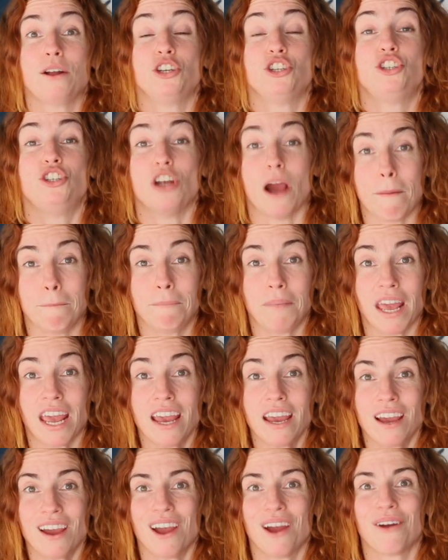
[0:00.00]

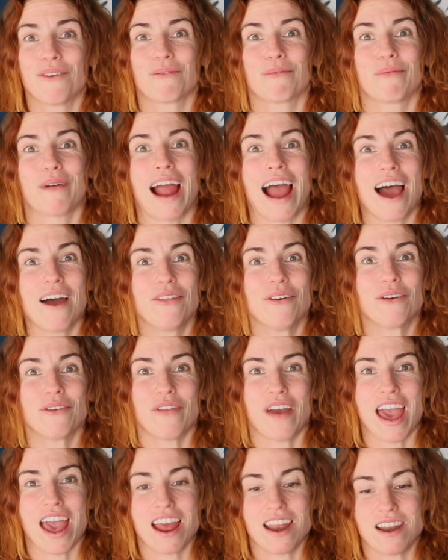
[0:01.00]
jumping rather
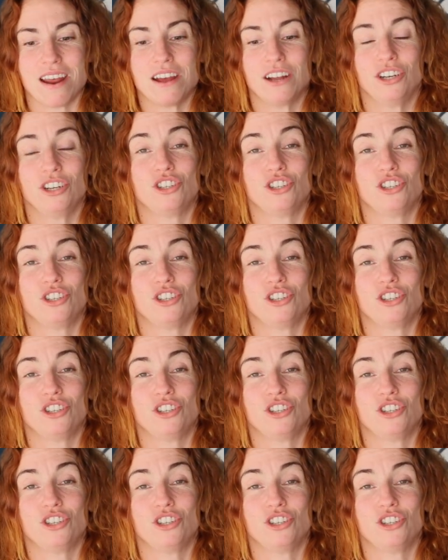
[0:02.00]
than